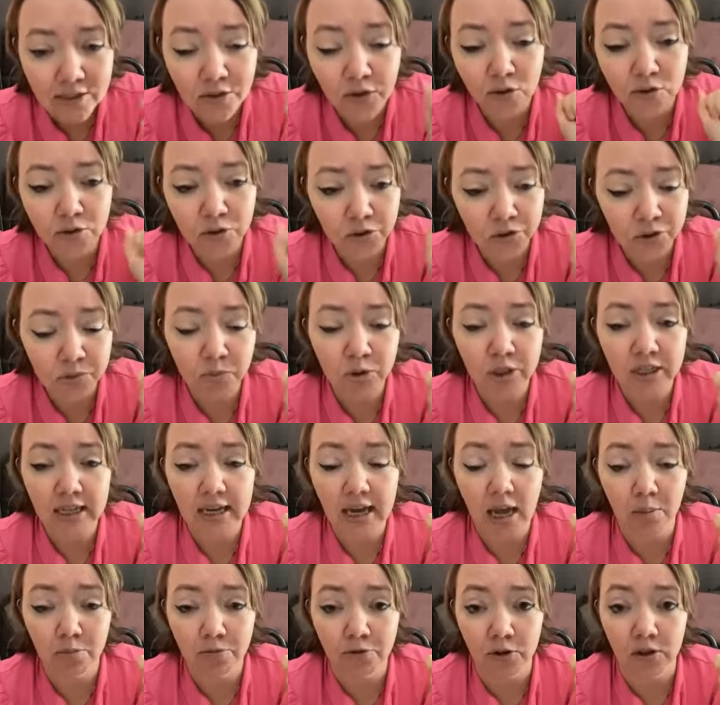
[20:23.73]
So those are some really
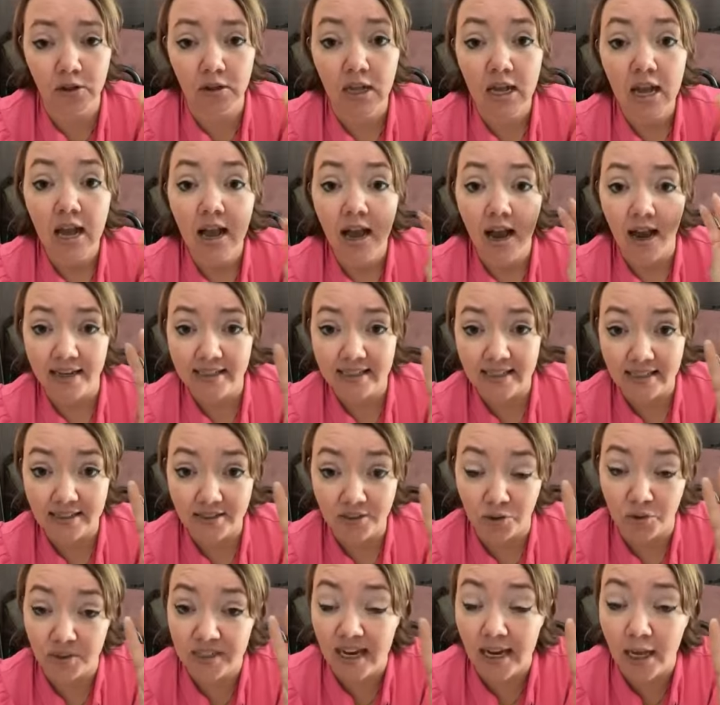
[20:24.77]
helpful ideas.
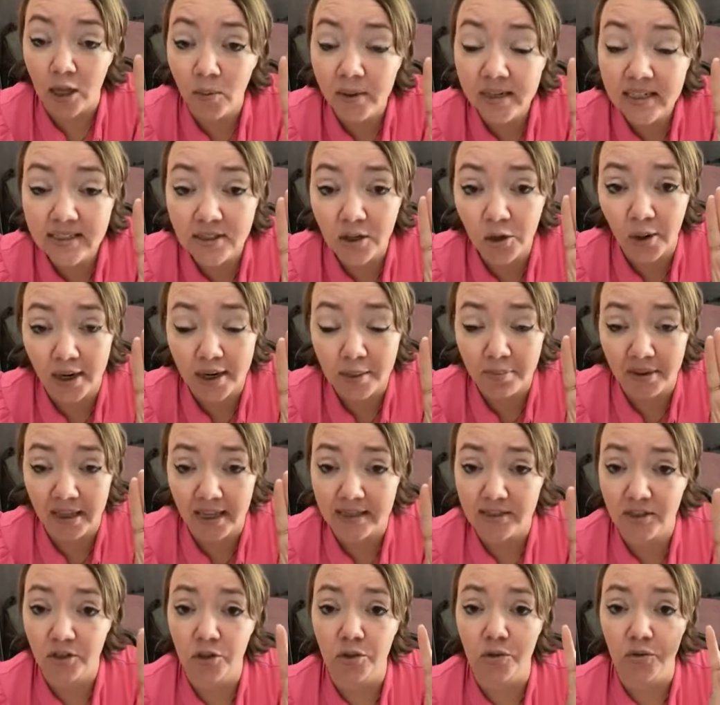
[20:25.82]
So Tailwind is a great
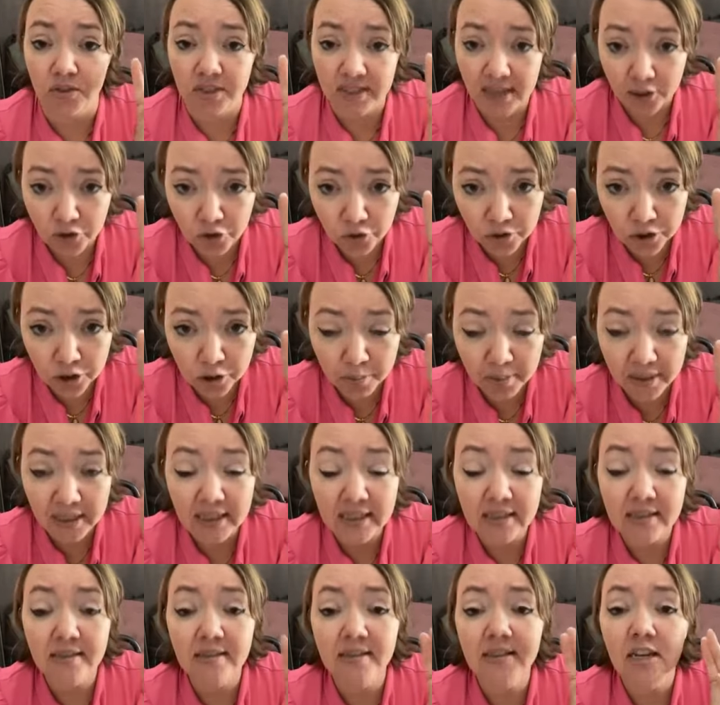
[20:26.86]
place to schedule your
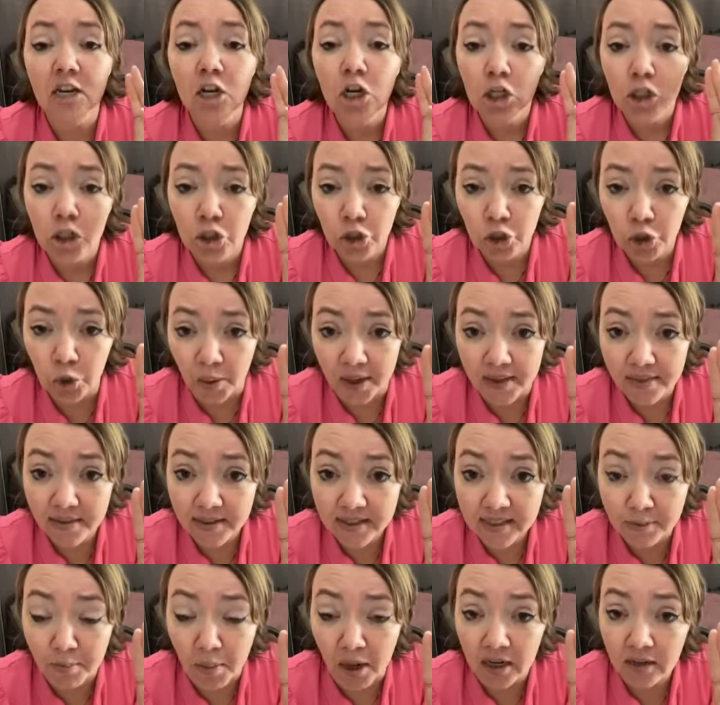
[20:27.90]
pins, join the
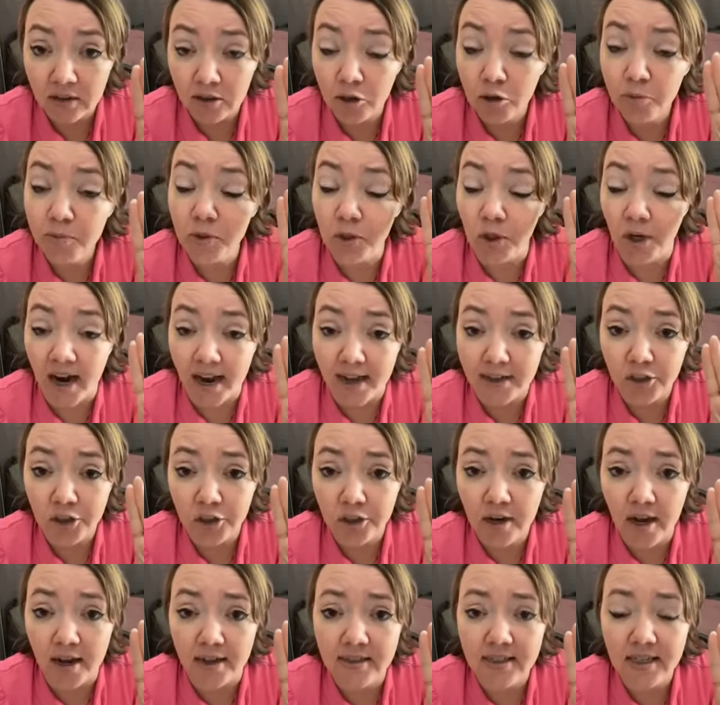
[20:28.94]
Smart Loops or add your
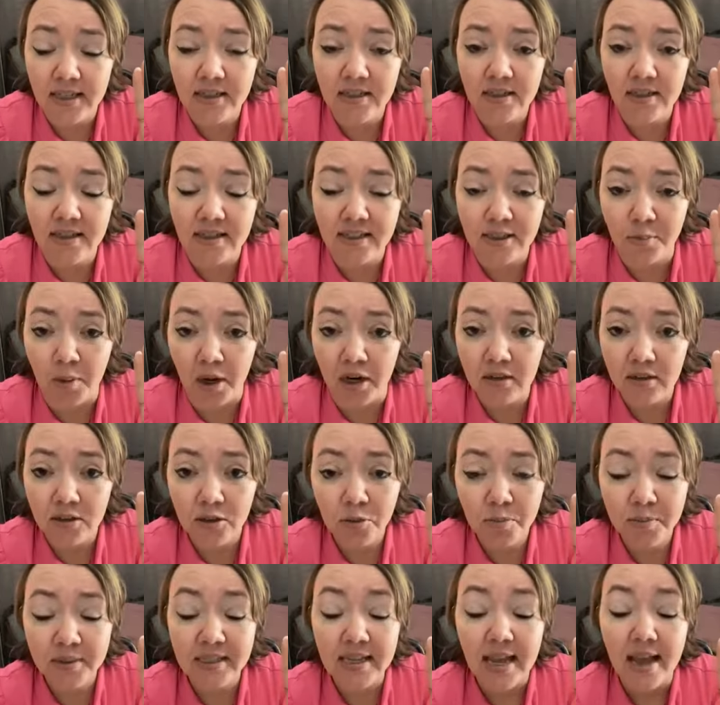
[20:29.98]
content to the Smart
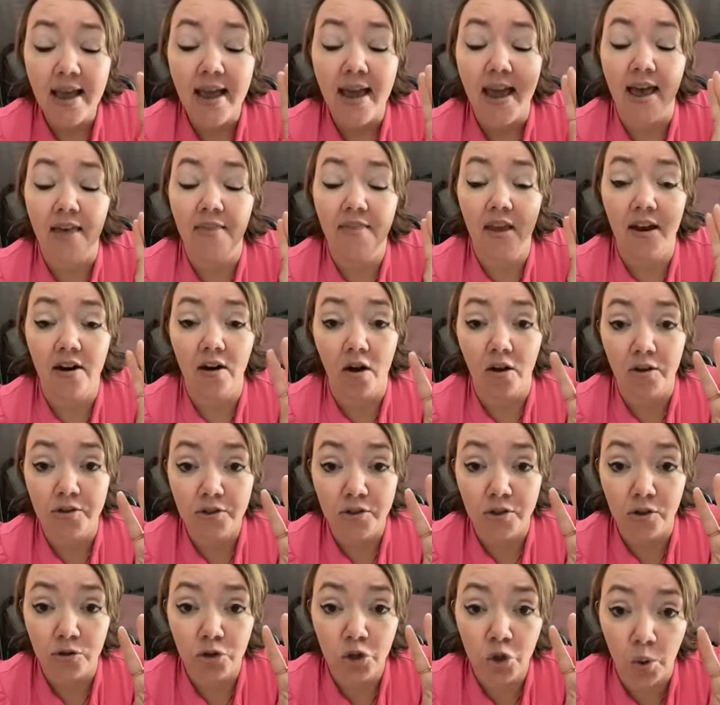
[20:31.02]
Loops, and then
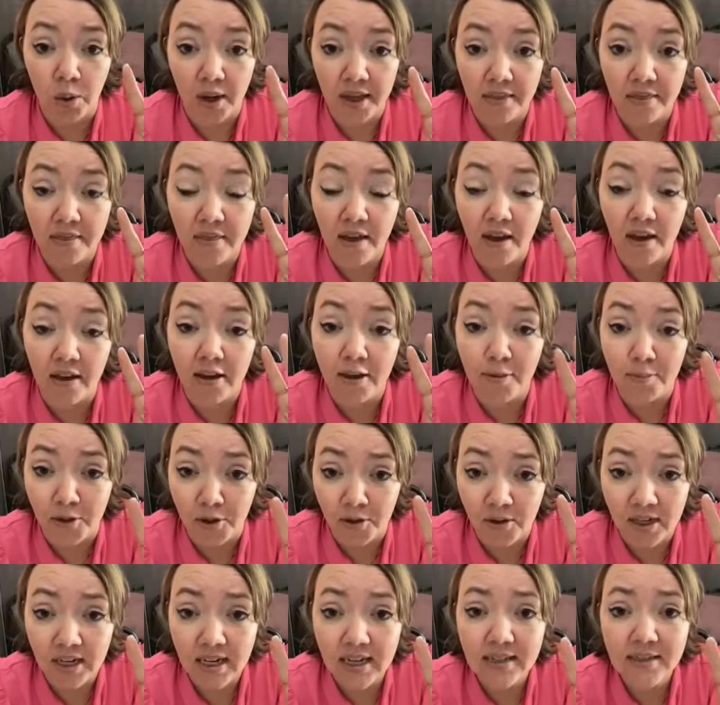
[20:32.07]
also join the
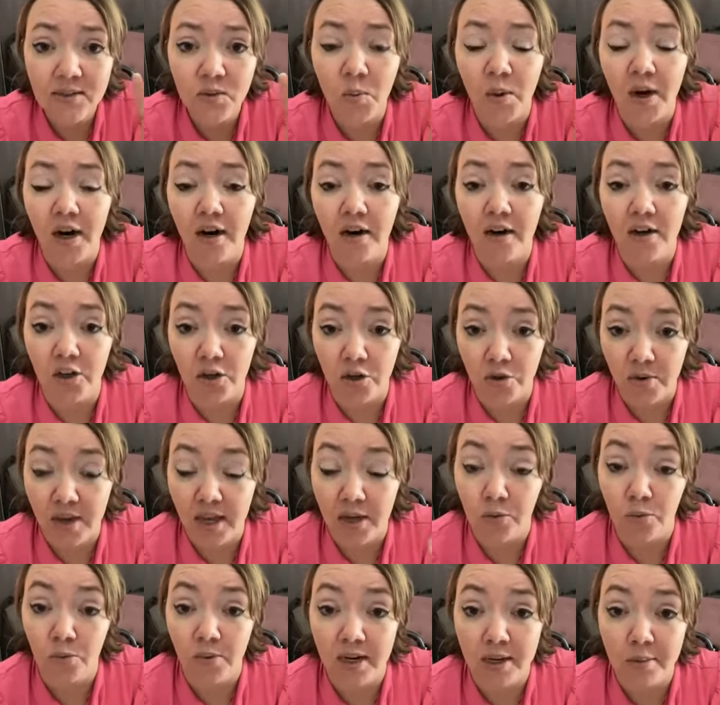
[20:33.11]
communities where you
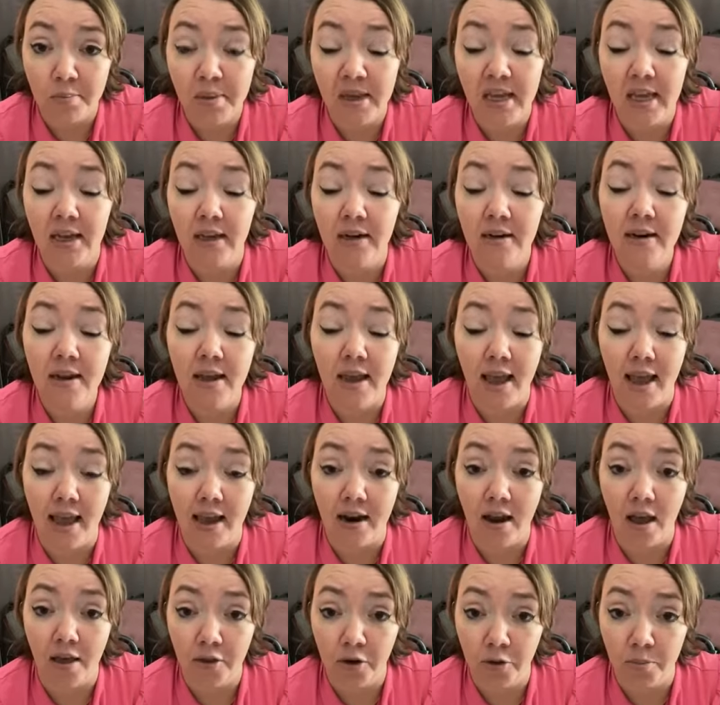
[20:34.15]
can repin
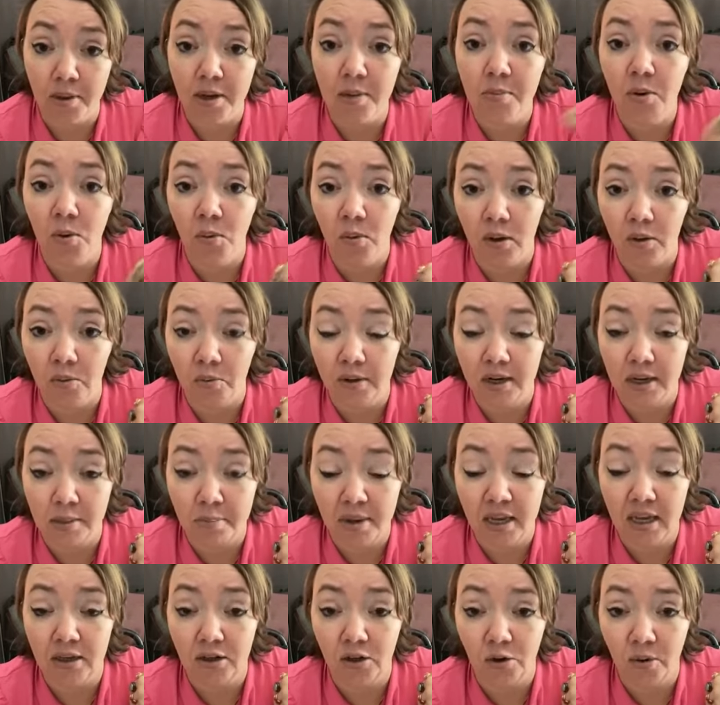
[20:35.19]
and other people will
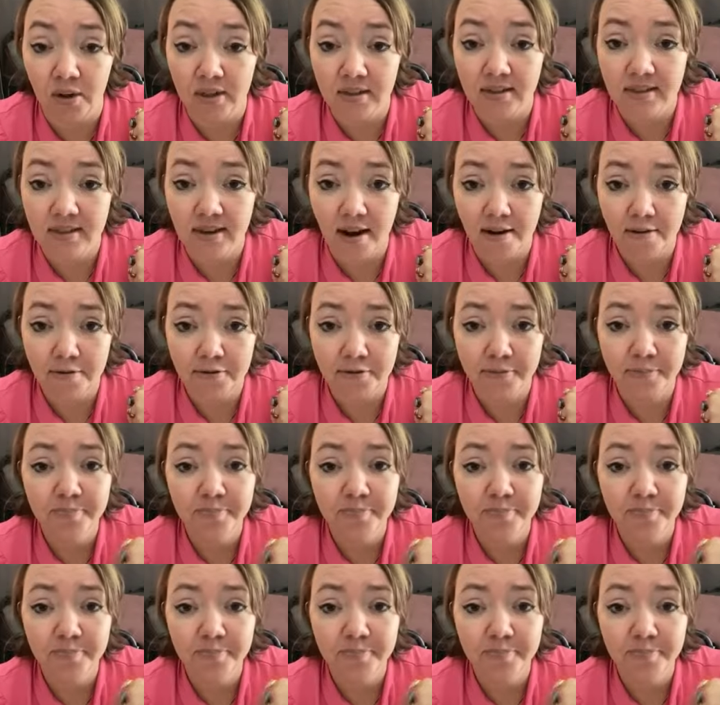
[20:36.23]
repin your stuff.